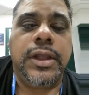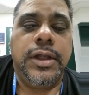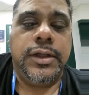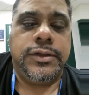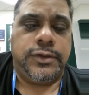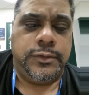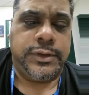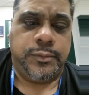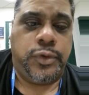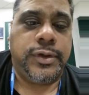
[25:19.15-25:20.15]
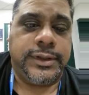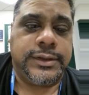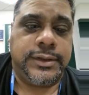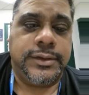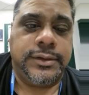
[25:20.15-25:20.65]
So it was important
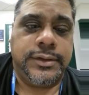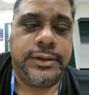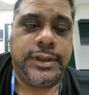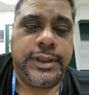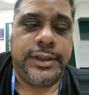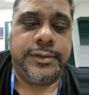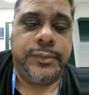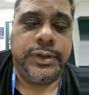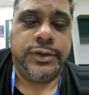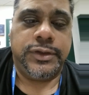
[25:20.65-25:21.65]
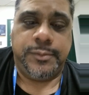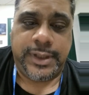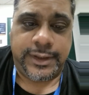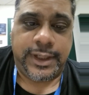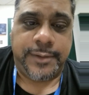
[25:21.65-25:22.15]
to play
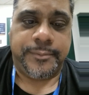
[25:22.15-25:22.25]
the game.